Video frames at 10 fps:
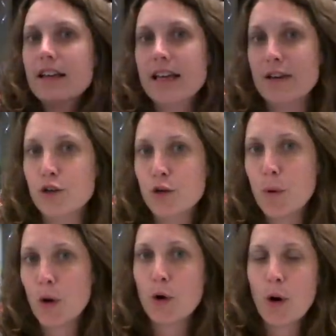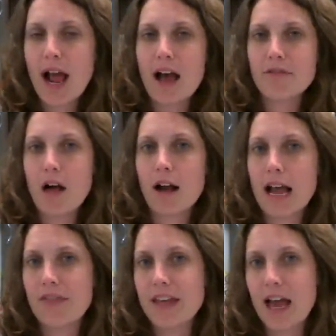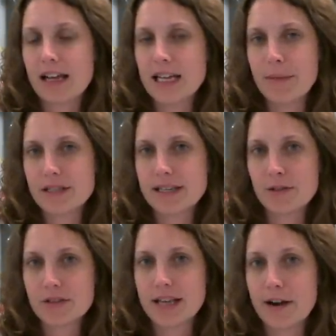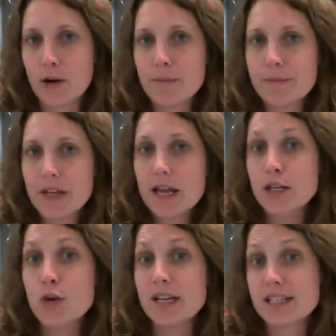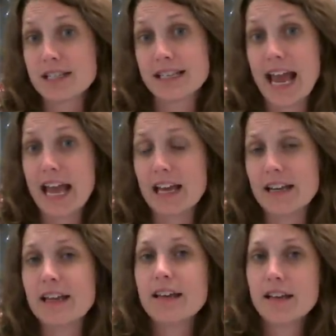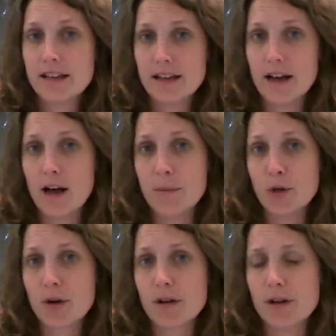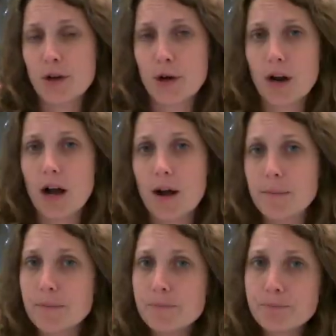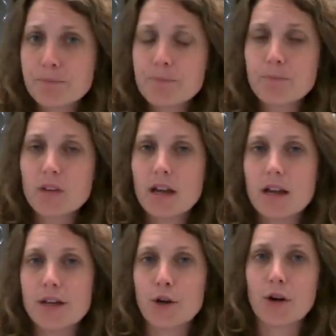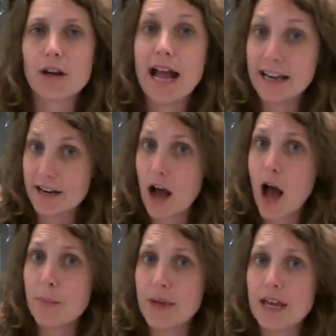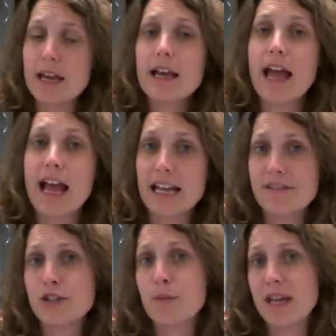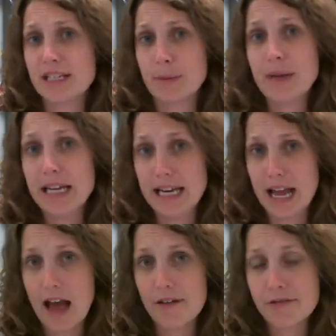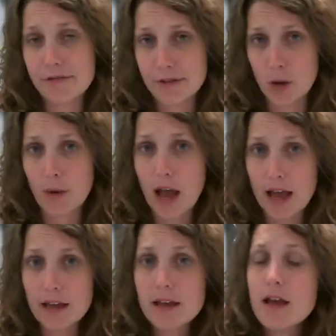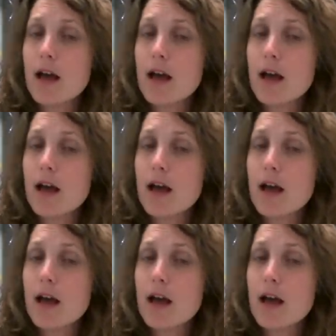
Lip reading: in New Bern or Havelock at the Academic Skills Center, you can scan your edited copy and give it to me as a PDF, okay?